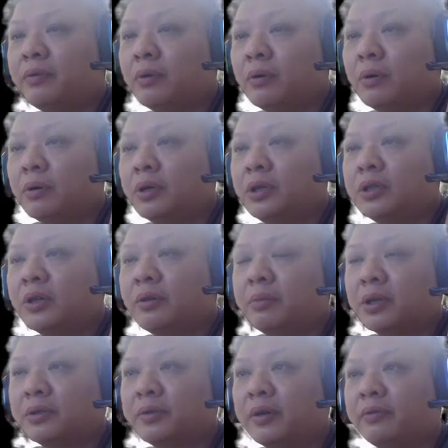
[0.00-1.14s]
or e7 plus
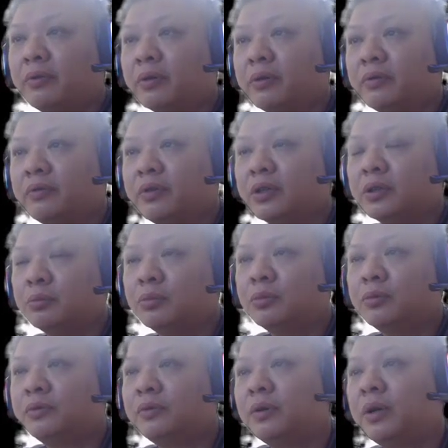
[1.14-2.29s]
5 for the first
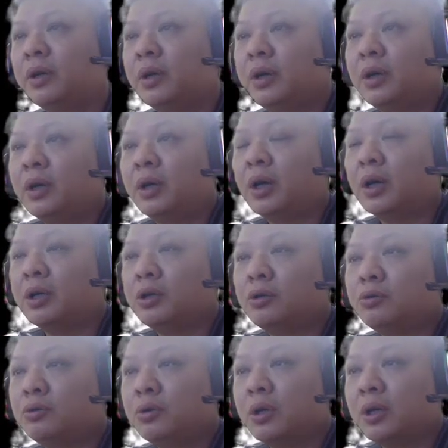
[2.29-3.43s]
move.
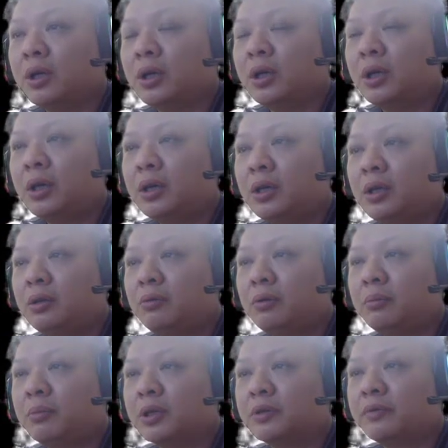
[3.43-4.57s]
Usually, e3
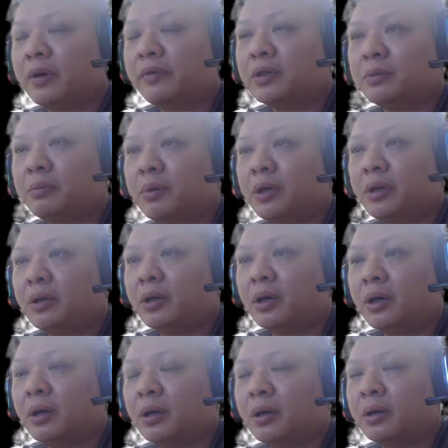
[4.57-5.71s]
plus 5 is played
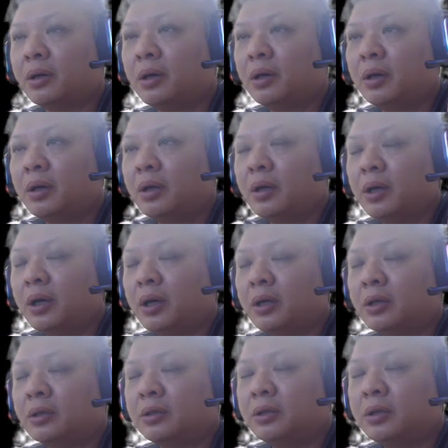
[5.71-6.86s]
and is
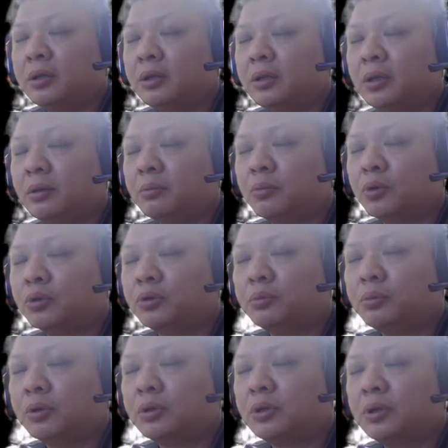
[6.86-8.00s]
seen in most
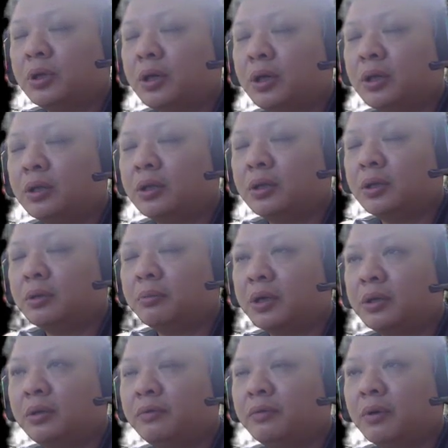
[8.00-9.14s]
books, and by
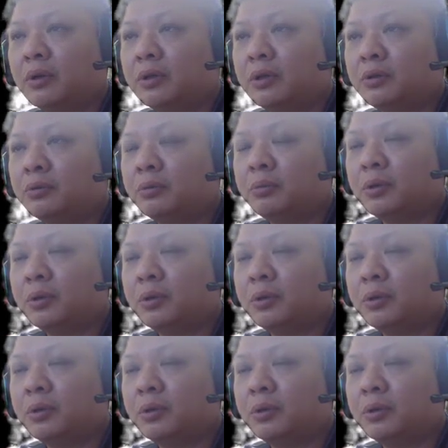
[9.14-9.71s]
default, this would be